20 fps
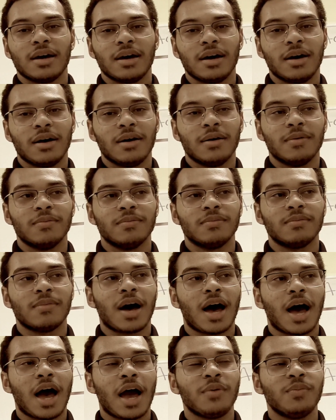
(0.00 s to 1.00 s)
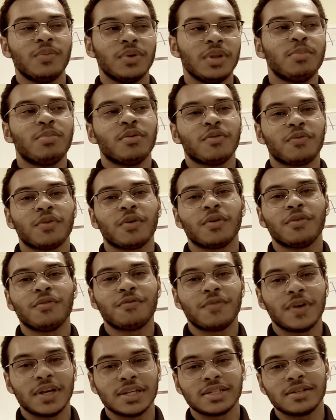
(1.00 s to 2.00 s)
Um, I really prefer
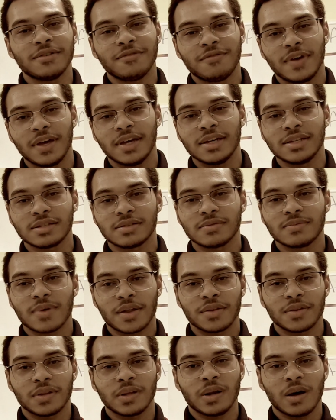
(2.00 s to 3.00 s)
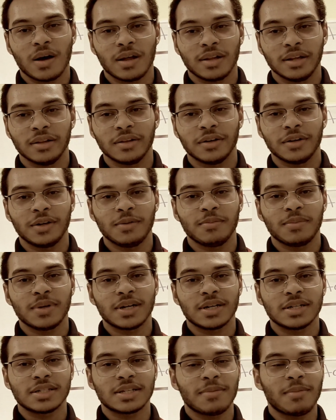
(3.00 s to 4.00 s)
face to face rather than online learning
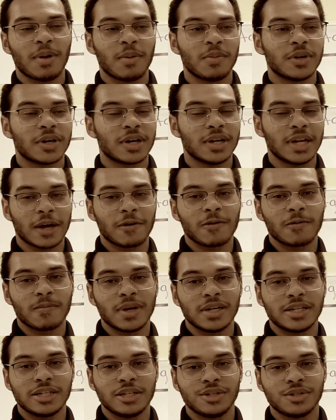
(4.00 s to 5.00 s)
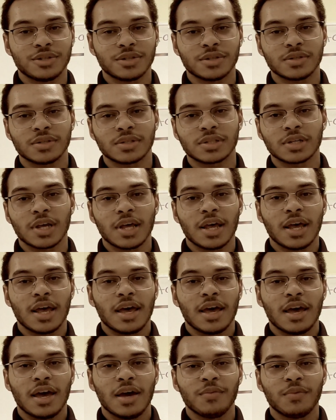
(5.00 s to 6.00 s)
because I'm able to connect with my teachers
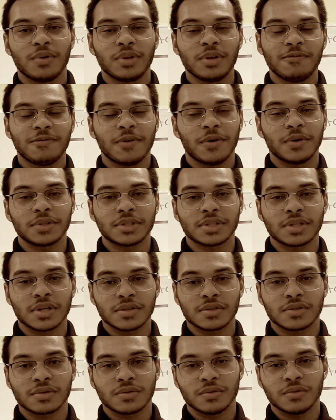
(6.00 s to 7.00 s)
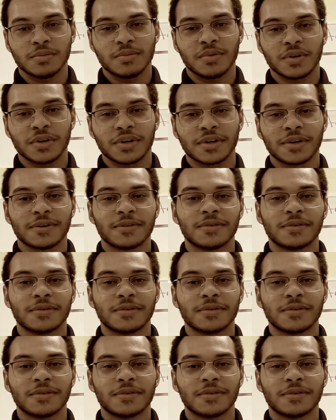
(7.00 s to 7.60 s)
and really focus on school more.